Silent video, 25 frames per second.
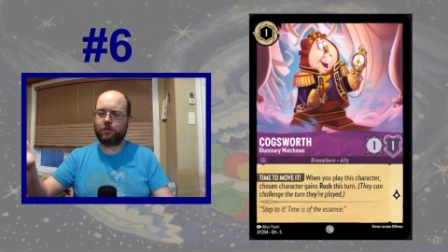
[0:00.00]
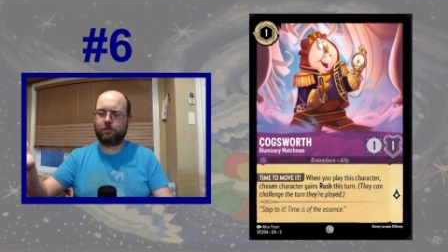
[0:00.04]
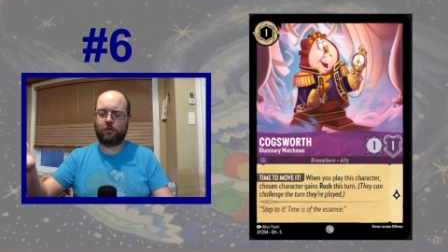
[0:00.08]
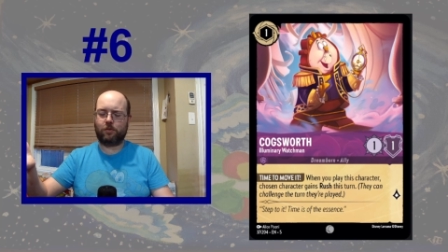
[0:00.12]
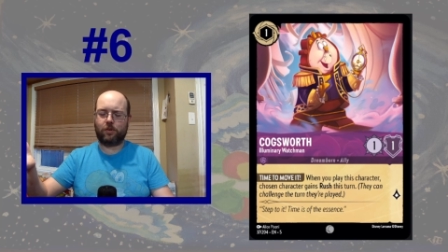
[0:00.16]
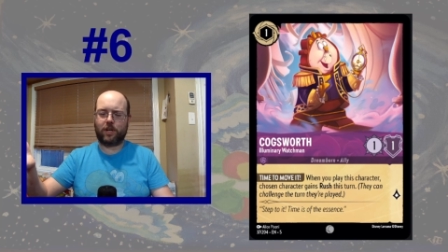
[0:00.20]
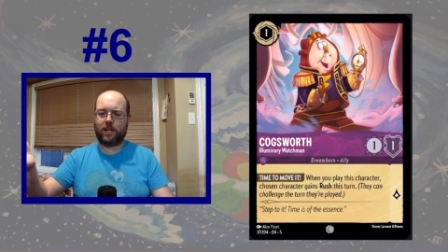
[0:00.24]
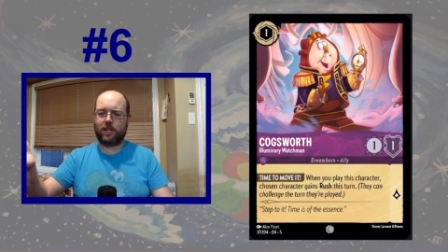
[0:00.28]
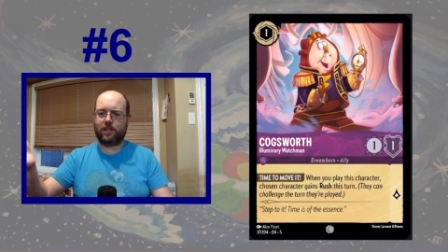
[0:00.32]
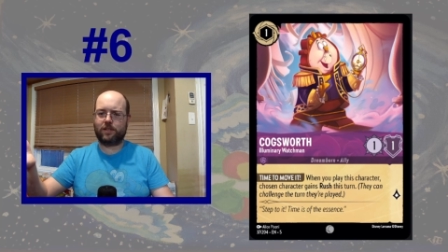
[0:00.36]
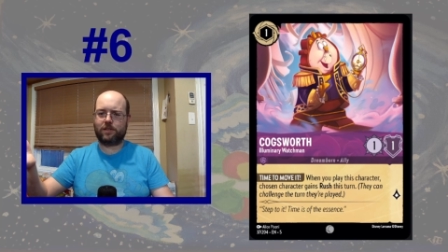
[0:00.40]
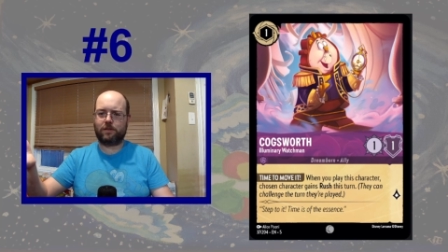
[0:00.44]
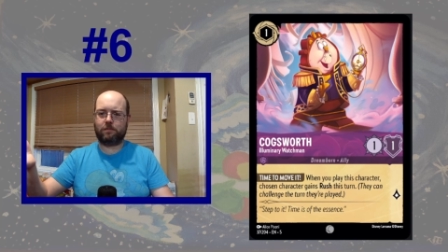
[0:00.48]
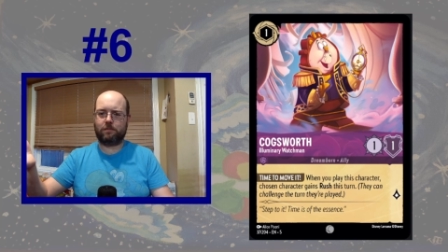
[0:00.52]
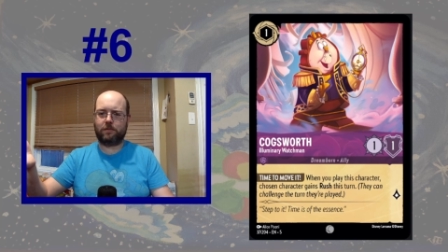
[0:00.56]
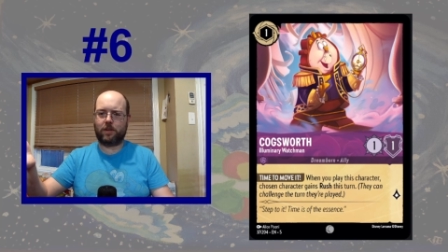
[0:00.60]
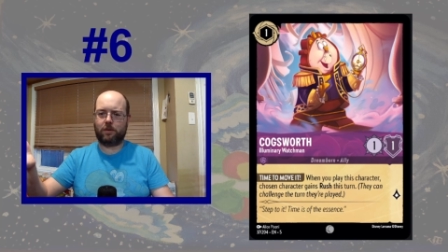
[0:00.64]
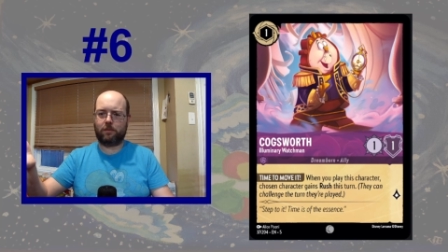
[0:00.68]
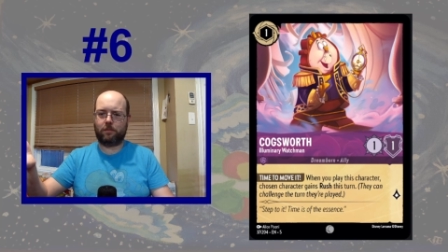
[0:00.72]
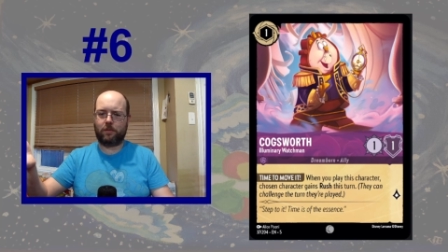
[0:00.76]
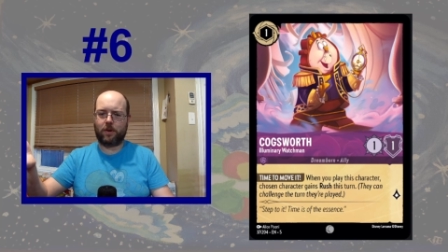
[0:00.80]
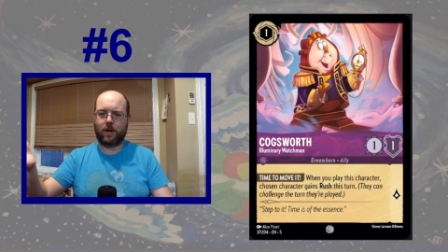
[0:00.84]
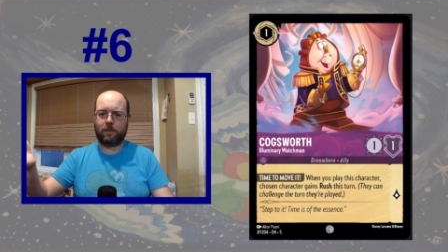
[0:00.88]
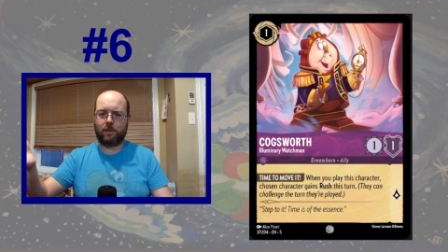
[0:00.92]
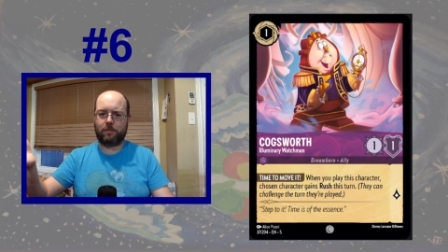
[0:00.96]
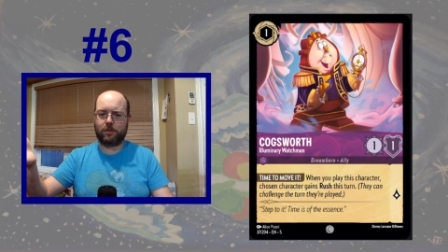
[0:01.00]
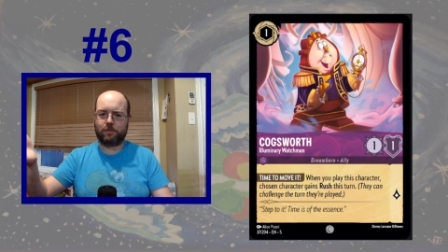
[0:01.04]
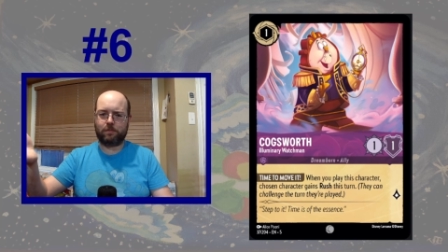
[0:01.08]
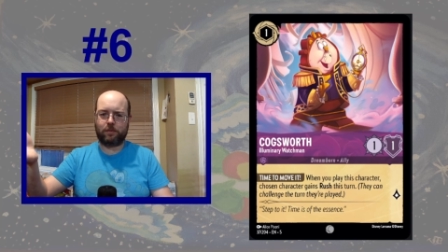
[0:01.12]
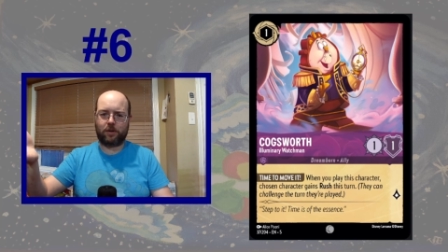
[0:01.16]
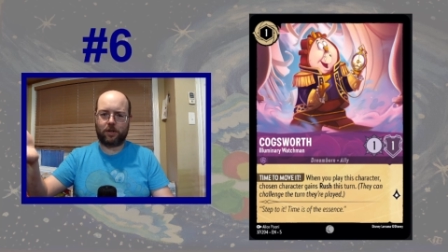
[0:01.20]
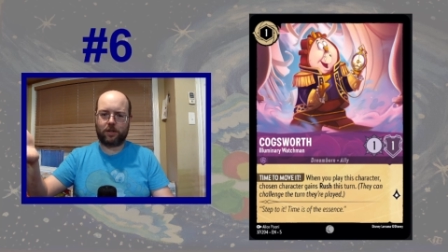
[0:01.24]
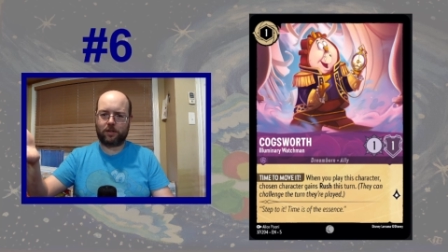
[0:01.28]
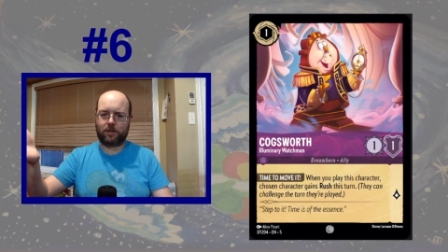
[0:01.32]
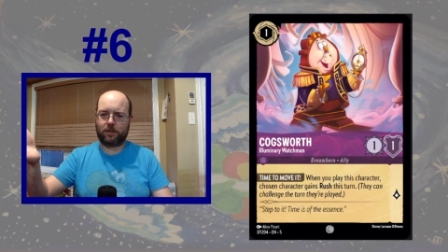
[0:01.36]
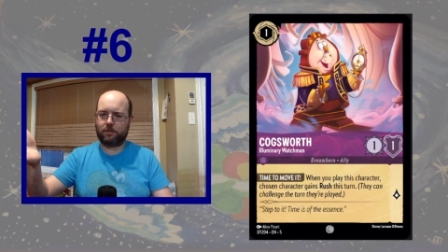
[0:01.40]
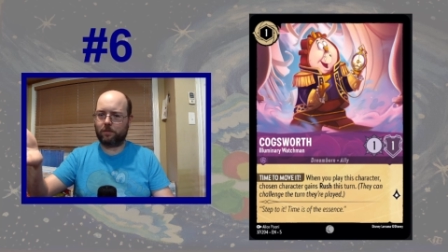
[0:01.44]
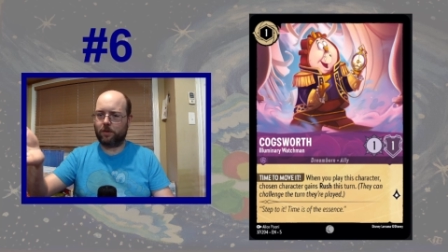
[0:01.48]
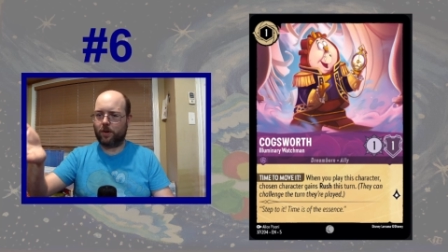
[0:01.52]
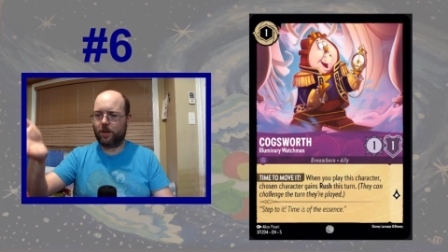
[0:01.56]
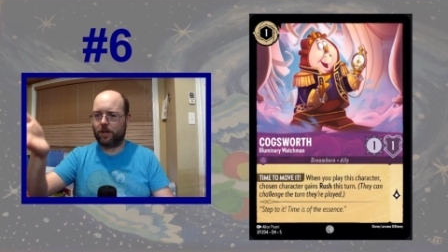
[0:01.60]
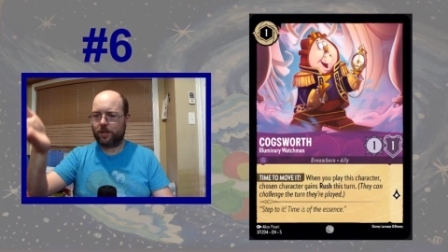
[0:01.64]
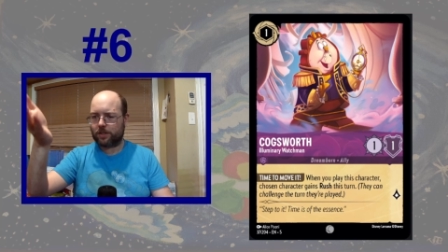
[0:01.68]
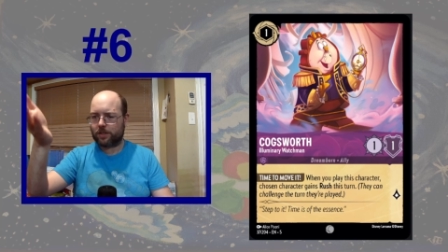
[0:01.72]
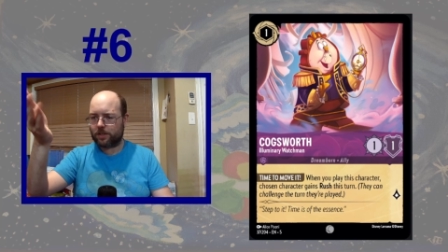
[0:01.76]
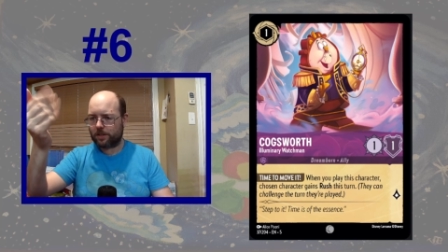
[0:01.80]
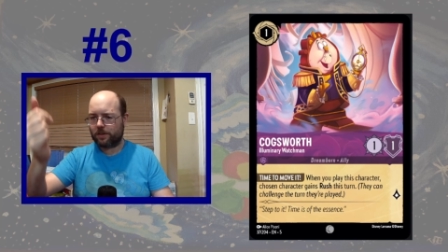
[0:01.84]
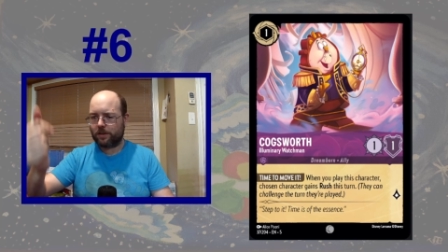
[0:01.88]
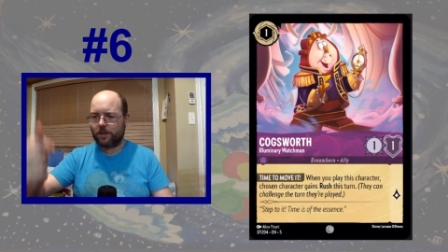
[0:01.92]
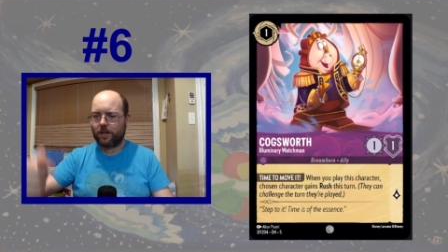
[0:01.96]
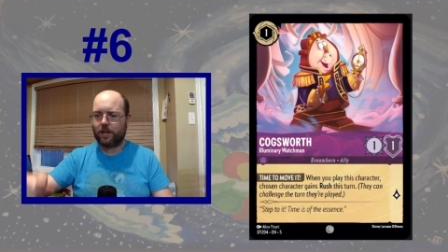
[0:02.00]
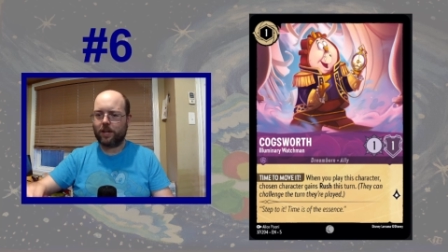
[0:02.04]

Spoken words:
more handsome than a rabbit's pocket watch.